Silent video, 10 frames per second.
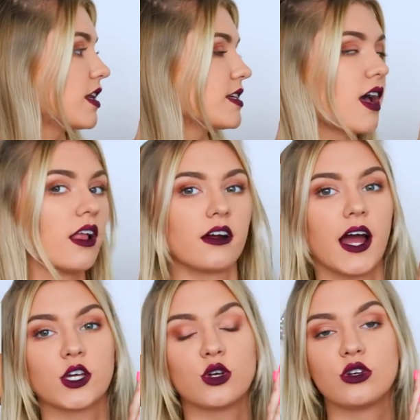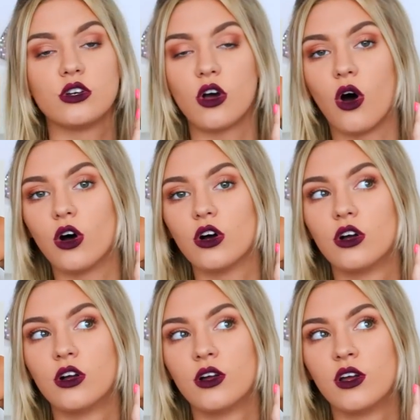a nice colour, I could not
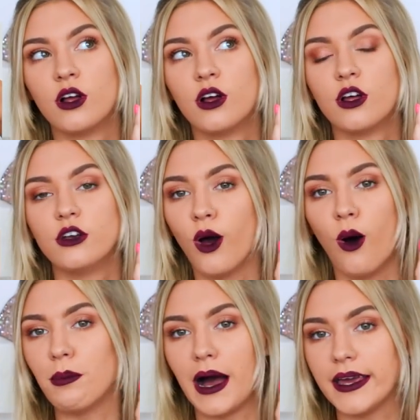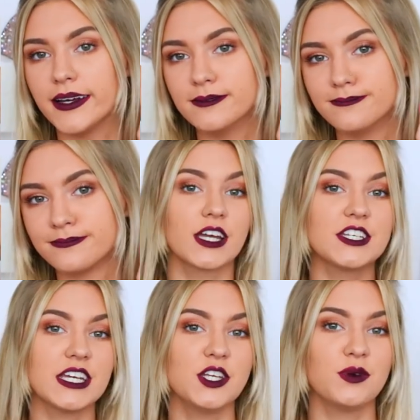not buy it.
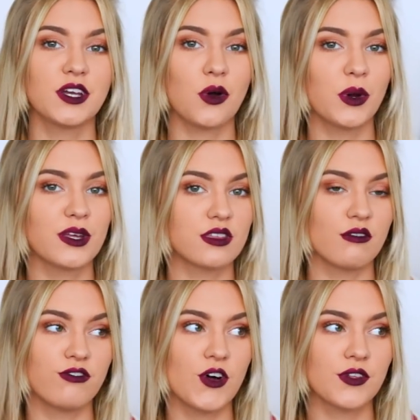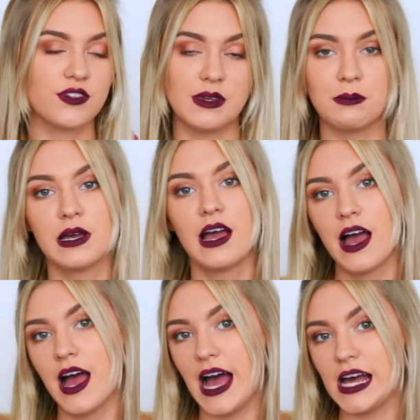Continuing with fall theme
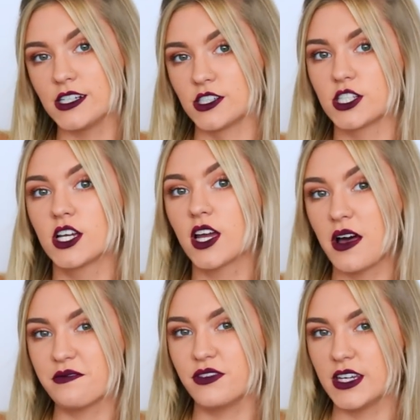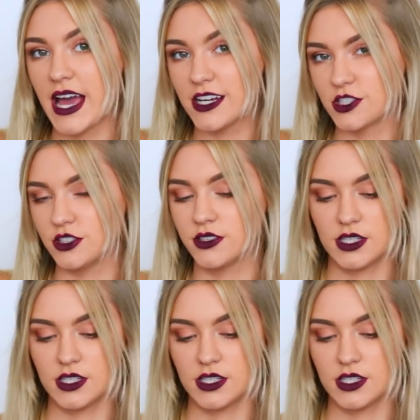and comfy casual